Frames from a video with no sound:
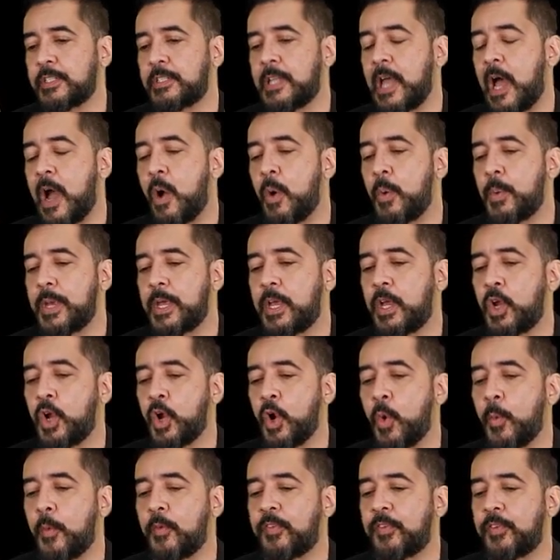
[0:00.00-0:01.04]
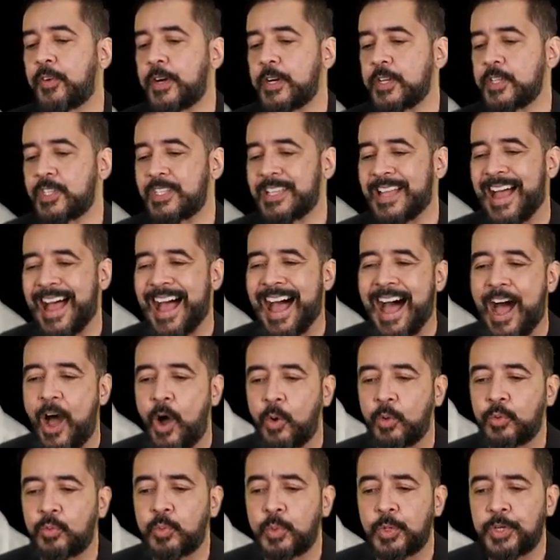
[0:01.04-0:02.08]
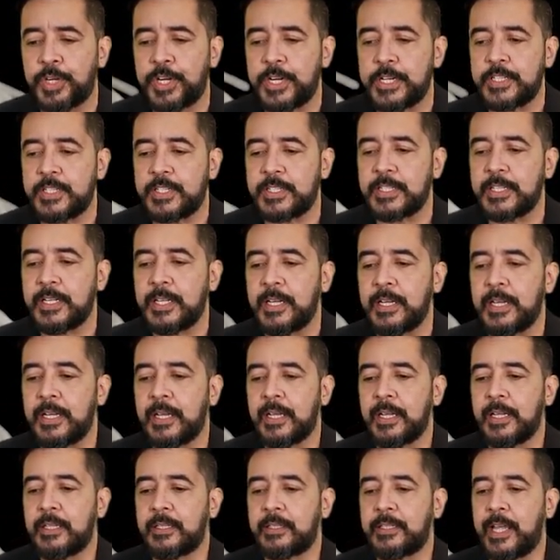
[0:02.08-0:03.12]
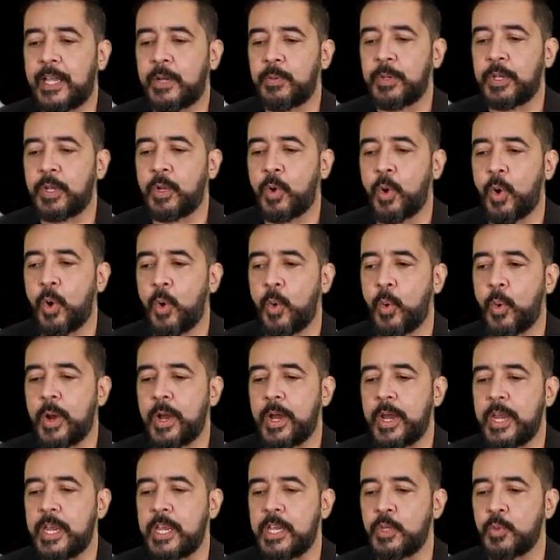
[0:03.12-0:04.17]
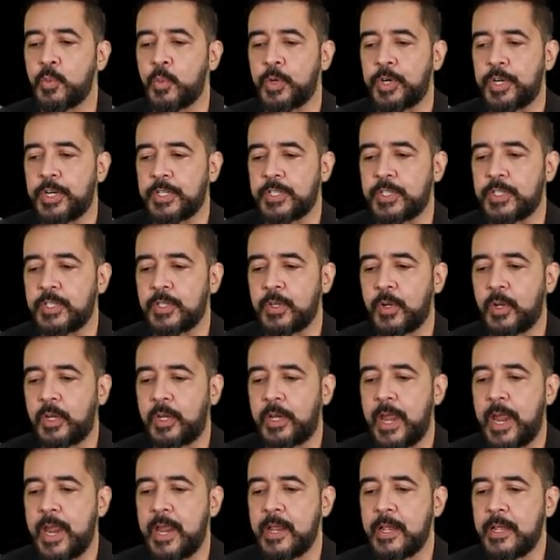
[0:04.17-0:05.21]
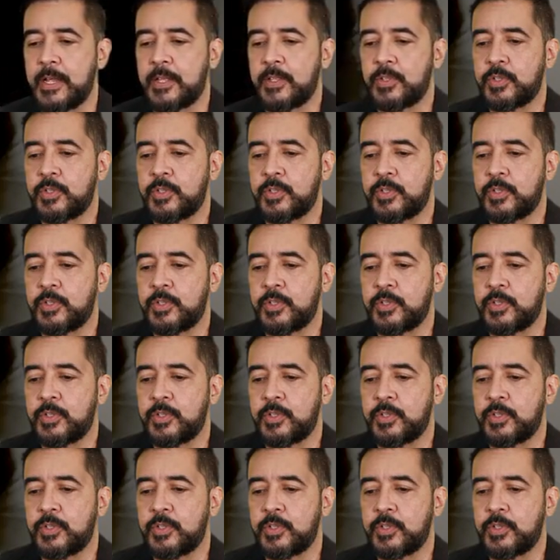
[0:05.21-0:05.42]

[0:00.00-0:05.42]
Now we go first outwards, then we go inwards, okay?